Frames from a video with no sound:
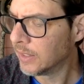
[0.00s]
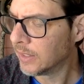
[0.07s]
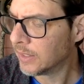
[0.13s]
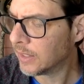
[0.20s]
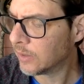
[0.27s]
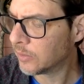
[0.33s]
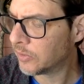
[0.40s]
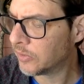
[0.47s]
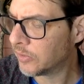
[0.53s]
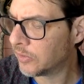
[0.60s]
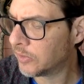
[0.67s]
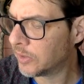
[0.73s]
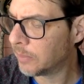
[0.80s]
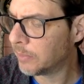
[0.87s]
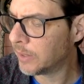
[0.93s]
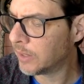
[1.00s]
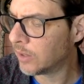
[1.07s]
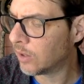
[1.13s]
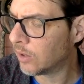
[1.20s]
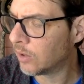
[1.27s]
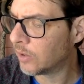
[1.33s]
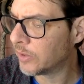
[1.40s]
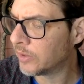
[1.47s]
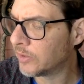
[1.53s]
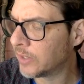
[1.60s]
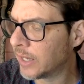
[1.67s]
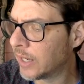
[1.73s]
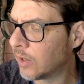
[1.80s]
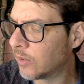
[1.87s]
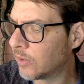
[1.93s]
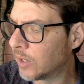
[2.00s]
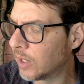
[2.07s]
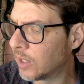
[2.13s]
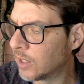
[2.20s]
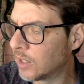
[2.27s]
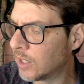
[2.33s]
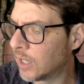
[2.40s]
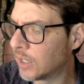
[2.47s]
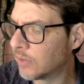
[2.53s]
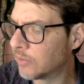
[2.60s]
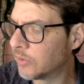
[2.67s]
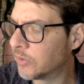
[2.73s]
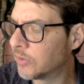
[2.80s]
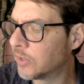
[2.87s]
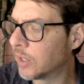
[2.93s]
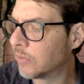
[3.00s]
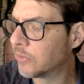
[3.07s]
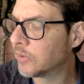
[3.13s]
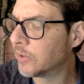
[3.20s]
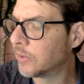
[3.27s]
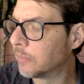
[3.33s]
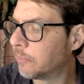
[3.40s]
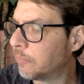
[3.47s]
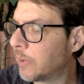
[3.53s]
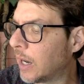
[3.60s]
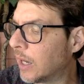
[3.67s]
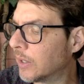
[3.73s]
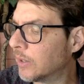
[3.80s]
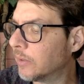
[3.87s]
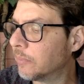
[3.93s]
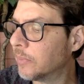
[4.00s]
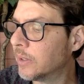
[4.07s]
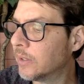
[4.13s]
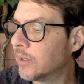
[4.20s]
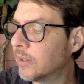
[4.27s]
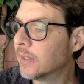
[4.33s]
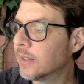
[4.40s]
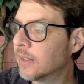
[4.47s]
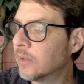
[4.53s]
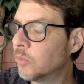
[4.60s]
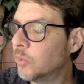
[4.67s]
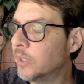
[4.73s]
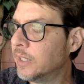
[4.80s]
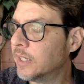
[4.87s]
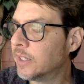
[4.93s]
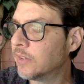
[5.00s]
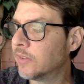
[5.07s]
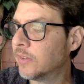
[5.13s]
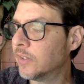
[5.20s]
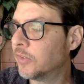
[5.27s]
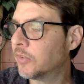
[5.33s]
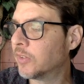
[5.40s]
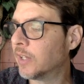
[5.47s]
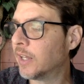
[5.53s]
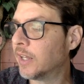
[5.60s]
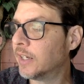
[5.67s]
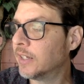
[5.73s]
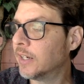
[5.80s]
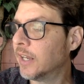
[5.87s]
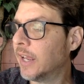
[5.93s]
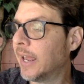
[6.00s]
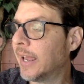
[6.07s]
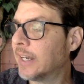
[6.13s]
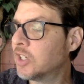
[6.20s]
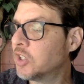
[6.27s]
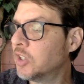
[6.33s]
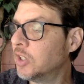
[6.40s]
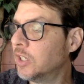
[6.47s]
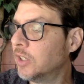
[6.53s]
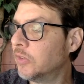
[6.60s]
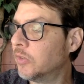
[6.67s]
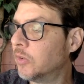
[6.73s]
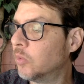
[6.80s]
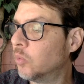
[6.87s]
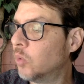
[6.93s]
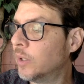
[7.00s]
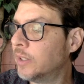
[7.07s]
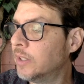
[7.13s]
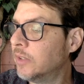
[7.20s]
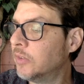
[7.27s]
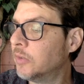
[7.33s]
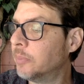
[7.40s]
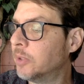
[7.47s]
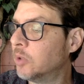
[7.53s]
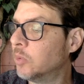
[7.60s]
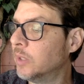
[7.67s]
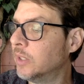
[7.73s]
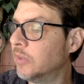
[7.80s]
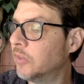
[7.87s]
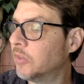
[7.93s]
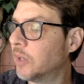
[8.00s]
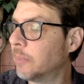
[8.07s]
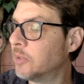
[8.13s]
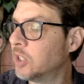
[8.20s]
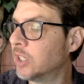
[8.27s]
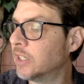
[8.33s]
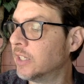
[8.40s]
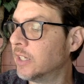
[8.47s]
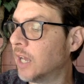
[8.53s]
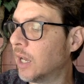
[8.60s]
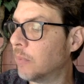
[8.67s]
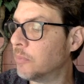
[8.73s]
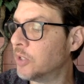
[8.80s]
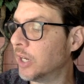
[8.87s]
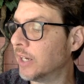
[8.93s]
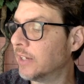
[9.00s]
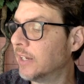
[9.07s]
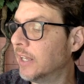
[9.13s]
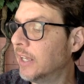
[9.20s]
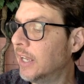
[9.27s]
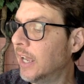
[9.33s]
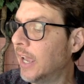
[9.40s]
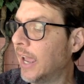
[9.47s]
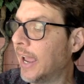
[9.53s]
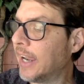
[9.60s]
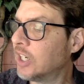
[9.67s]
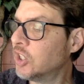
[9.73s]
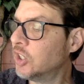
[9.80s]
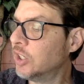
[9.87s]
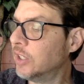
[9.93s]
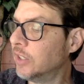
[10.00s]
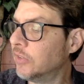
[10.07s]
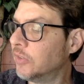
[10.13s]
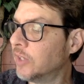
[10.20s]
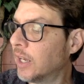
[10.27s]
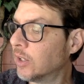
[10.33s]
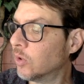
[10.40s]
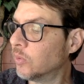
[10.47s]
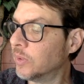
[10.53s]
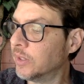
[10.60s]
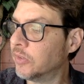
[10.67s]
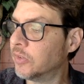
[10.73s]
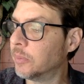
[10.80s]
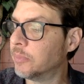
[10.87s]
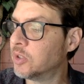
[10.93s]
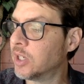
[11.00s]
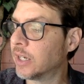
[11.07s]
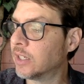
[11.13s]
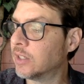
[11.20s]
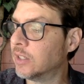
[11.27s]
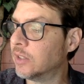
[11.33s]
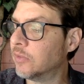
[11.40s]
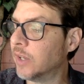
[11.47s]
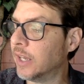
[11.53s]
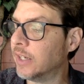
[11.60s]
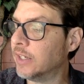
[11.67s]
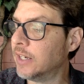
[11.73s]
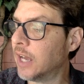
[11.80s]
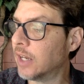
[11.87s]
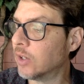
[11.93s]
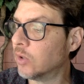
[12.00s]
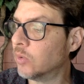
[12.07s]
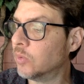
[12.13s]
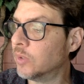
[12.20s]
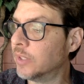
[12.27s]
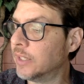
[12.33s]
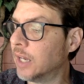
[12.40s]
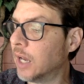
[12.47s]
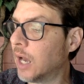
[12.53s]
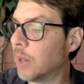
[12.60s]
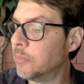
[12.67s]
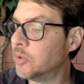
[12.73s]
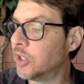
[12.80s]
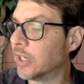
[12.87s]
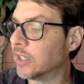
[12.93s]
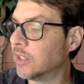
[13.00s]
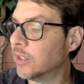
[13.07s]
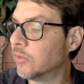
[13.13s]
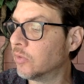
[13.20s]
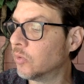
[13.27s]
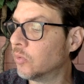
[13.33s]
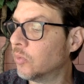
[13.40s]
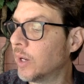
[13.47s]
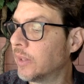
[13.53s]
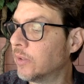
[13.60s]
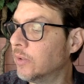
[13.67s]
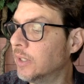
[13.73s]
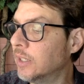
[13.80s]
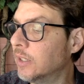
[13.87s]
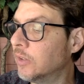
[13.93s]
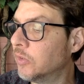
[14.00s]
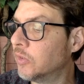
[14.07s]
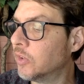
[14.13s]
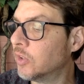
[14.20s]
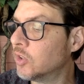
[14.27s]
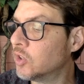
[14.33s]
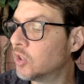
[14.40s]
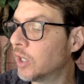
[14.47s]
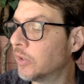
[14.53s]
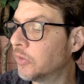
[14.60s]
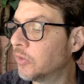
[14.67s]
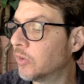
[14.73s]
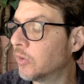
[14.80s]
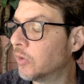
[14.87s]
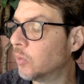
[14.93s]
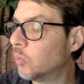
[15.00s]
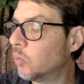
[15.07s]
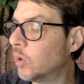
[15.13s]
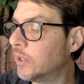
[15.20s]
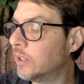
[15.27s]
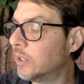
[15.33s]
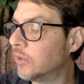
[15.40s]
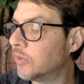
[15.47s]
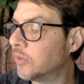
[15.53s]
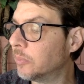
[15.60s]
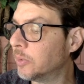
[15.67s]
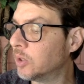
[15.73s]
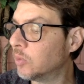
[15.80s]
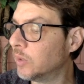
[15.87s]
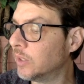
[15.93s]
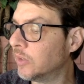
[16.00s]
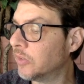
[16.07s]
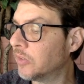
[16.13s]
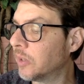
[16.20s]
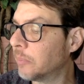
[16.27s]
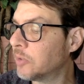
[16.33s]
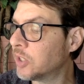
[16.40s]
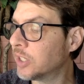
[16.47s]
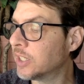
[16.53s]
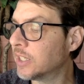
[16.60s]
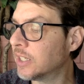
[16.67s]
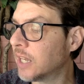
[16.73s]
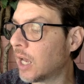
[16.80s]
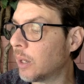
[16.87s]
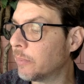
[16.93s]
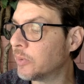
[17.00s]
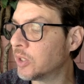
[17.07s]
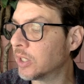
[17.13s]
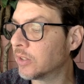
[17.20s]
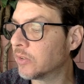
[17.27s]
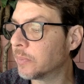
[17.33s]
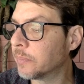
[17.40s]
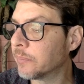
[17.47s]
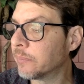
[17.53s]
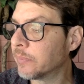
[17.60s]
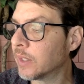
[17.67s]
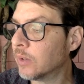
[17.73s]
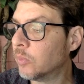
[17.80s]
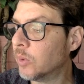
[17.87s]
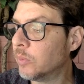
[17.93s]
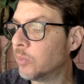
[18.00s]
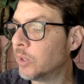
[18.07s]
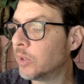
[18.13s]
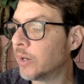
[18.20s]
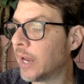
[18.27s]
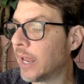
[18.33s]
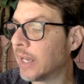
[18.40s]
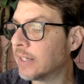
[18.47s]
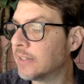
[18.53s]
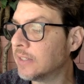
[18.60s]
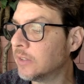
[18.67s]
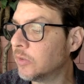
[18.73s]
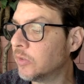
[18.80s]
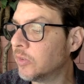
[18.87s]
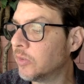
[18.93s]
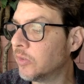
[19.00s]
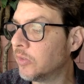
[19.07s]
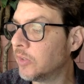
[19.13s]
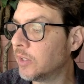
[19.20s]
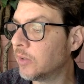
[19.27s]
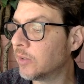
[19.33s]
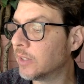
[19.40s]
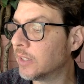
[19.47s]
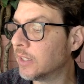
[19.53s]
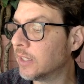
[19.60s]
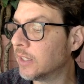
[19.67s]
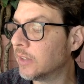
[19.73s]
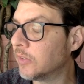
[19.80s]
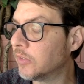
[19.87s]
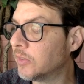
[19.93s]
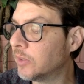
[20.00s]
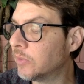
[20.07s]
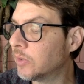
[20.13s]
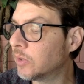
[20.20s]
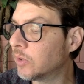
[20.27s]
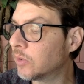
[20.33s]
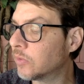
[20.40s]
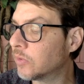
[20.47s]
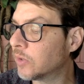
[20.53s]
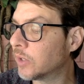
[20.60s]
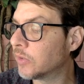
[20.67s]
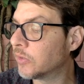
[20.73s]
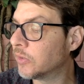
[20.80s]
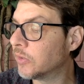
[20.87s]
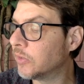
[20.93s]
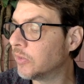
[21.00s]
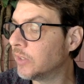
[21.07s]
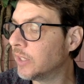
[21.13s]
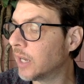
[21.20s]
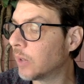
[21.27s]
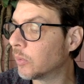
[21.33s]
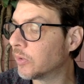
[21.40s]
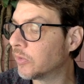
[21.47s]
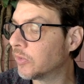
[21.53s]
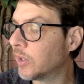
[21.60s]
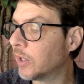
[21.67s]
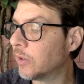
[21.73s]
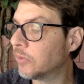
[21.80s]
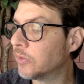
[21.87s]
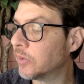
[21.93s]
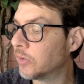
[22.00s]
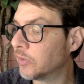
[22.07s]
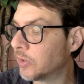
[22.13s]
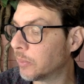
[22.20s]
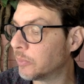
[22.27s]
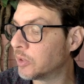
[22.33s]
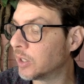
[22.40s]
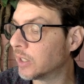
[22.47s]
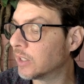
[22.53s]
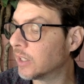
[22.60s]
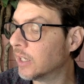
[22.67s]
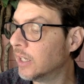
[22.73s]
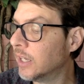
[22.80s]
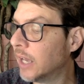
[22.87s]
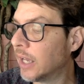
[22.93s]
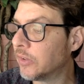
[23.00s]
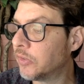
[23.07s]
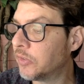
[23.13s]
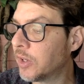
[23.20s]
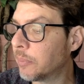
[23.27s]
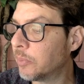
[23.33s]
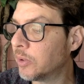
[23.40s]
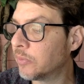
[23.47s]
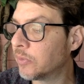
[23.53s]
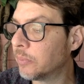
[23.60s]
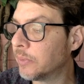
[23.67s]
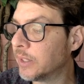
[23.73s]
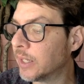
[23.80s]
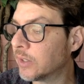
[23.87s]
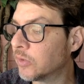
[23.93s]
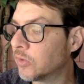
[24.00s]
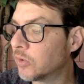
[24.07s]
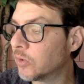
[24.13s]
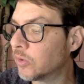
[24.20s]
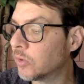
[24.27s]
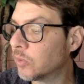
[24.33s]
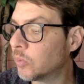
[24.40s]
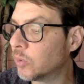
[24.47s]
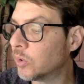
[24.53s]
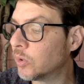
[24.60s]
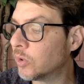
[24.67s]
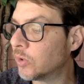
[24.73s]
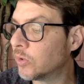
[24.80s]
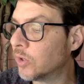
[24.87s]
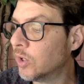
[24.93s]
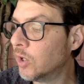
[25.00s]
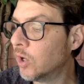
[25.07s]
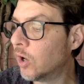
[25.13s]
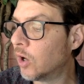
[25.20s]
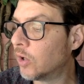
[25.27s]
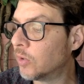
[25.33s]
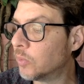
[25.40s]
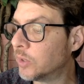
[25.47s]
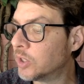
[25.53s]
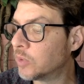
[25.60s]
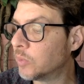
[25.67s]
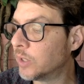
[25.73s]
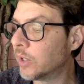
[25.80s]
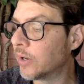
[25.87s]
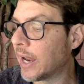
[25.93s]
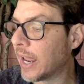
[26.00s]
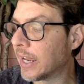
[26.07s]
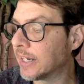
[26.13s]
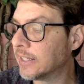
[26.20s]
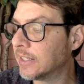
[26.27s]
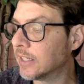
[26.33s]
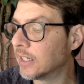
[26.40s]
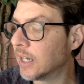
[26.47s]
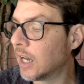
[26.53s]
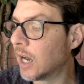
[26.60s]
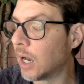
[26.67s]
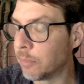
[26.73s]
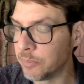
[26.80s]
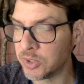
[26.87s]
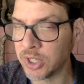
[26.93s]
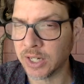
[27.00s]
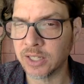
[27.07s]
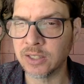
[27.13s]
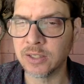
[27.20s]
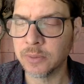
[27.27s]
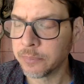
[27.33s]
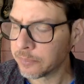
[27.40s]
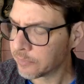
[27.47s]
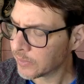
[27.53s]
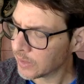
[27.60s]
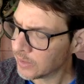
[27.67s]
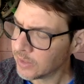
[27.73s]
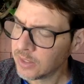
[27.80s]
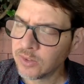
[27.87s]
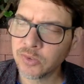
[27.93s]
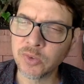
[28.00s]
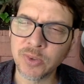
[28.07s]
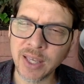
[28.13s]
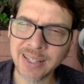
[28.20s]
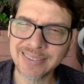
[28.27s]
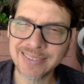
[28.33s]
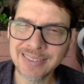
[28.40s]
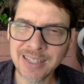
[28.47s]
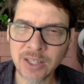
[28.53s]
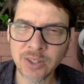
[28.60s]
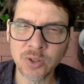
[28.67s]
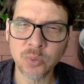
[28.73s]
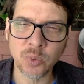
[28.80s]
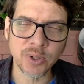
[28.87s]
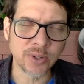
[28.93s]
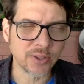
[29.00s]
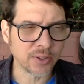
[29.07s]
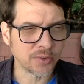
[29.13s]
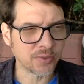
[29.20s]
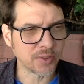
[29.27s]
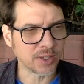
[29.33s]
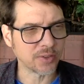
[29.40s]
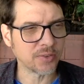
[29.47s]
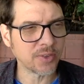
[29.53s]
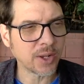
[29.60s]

Now, skipping on down a lot of stuff to the bottom, we get this line. Action is the oneness between subject and object. Action is not only subjective and not only objective. Rather, it is just the oneness between subject and object. When we are acting sincerely, it is difficult for us to see ourselves, subject, as separate from the external world on which we are acting, object. So that's another one of these things.